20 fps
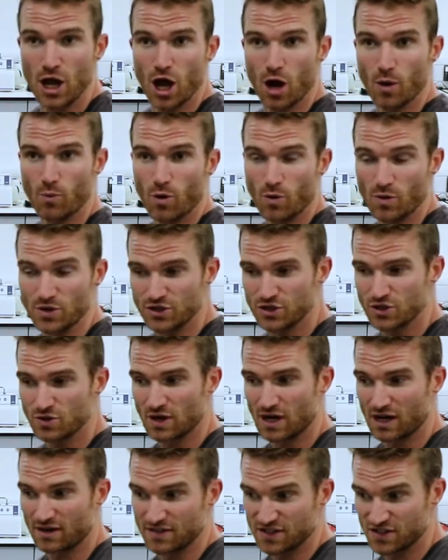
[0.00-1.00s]
And what we do
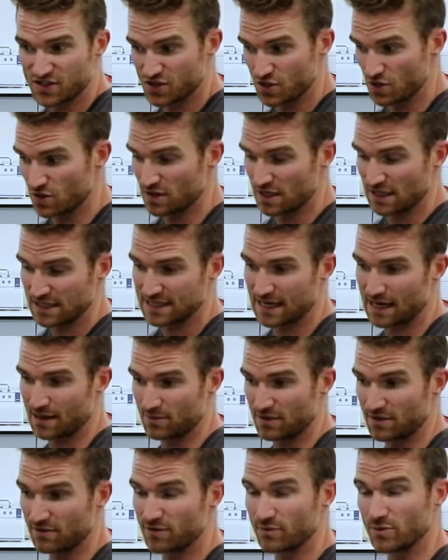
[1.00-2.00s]
have is two things
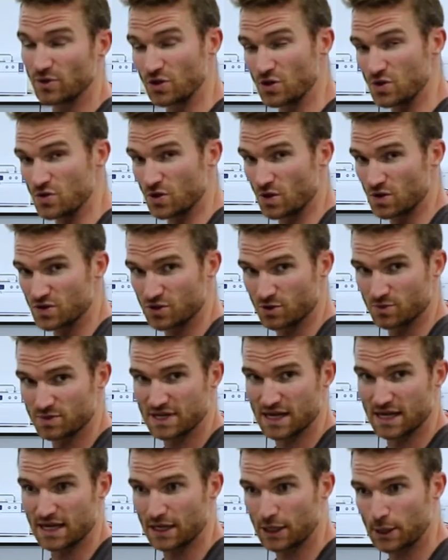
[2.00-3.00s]
happening from the glucose
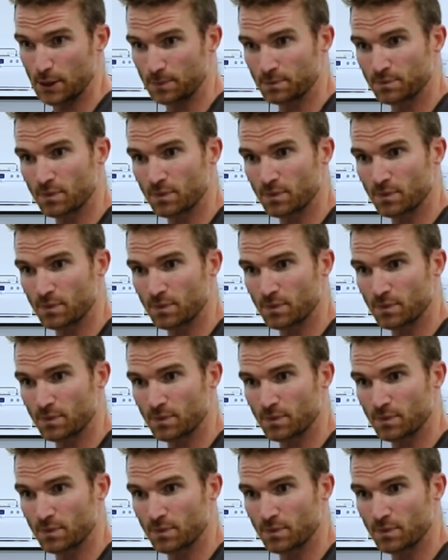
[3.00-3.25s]
uptake.